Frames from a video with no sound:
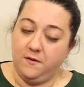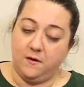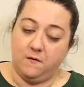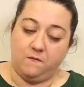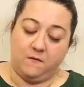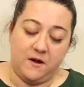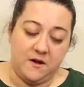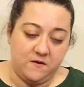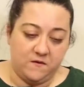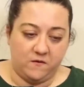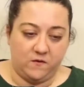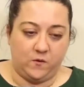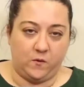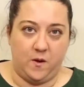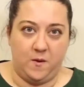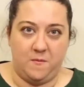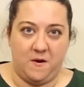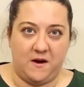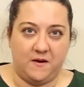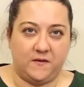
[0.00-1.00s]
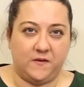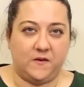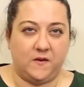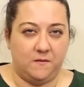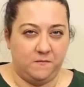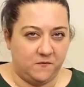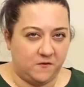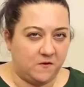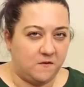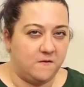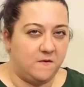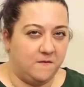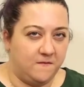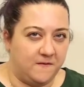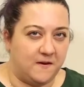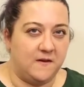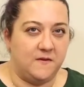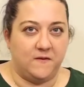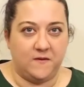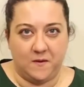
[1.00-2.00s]
can raid your toy box. I'm sure you'll
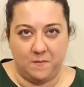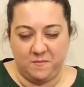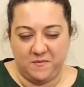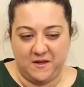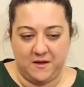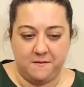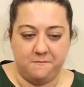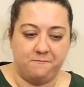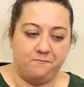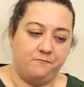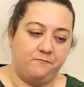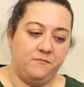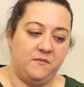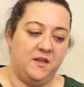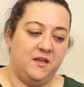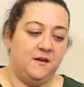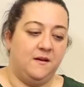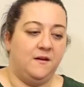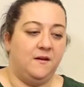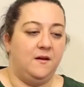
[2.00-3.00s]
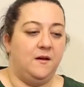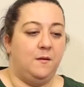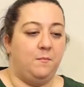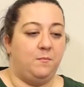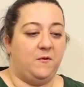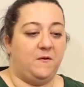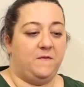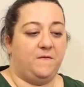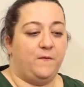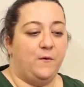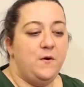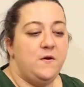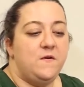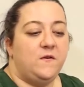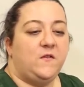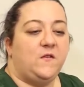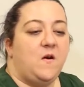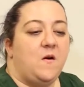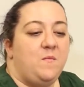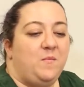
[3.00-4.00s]
find something. Before you
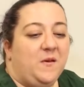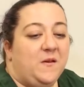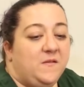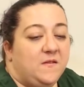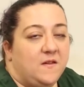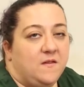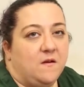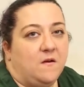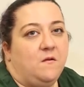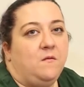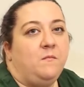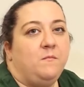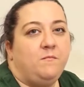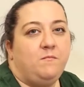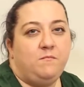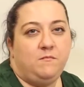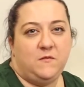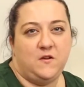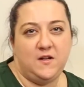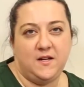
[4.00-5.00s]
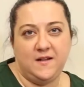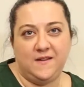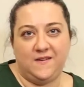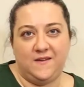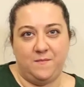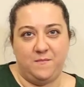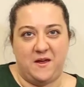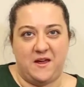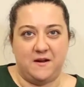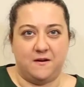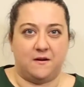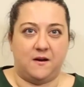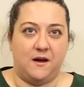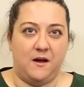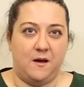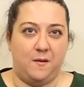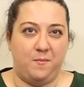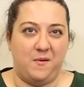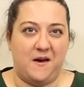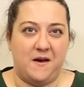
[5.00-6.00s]
start building though, you need to make a
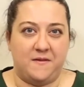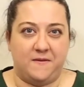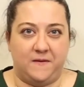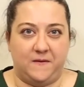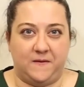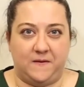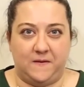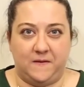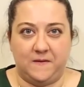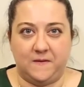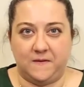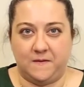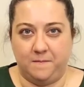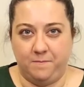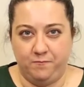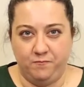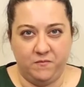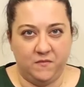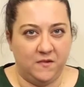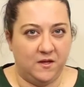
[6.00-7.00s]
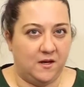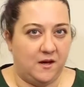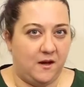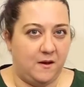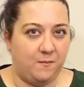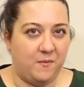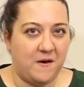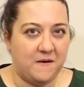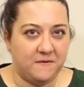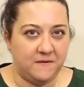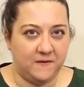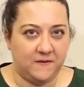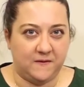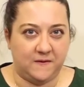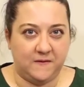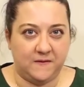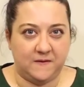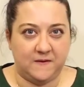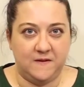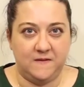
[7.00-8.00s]
hypothesis. A
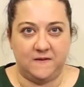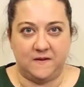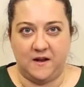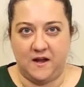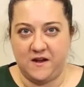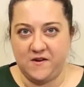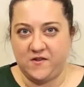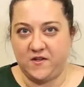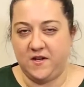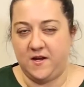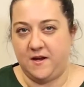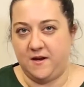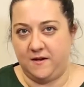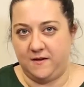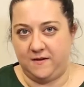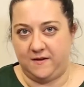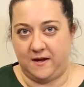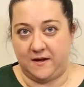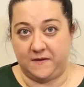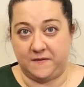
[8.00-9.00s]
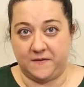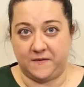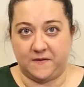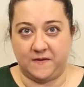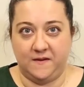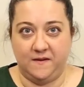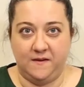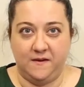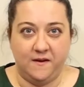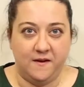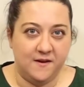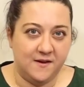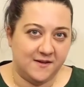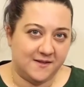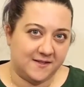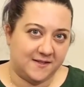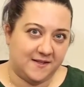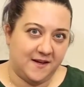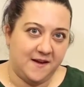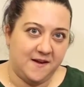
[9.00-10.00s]
hypothesis is an educated guess.
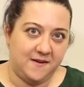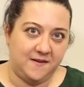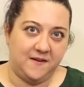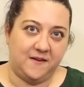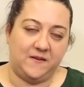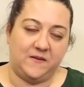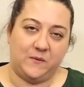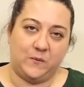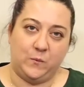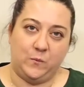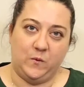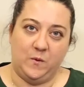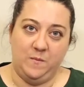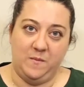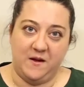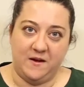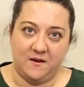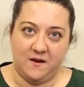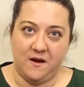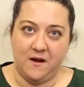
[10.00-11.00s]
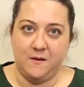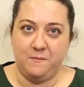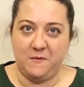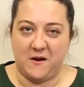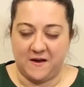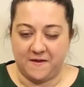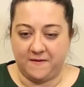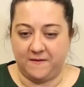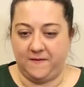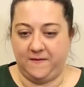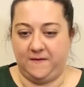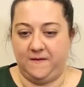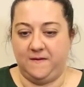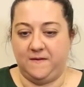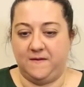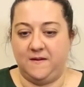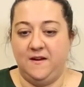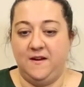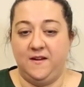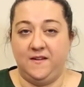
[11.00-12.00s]
Scientists will make a
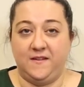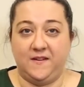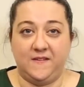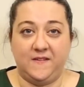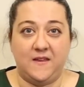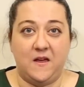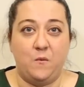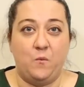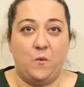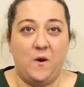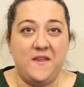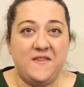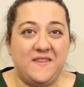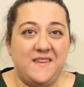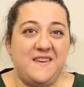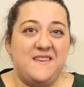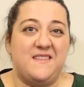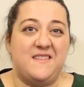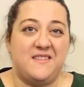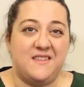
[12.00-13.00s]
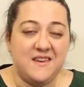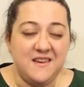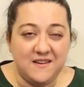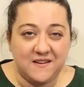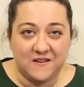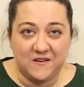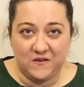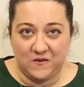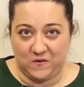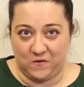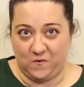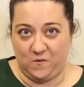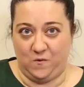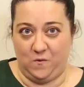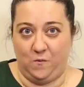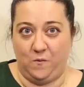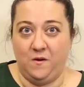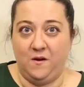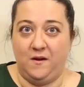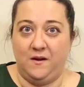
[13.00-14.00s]
hypothesis to say what they think is
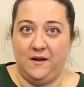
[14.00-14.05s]
true,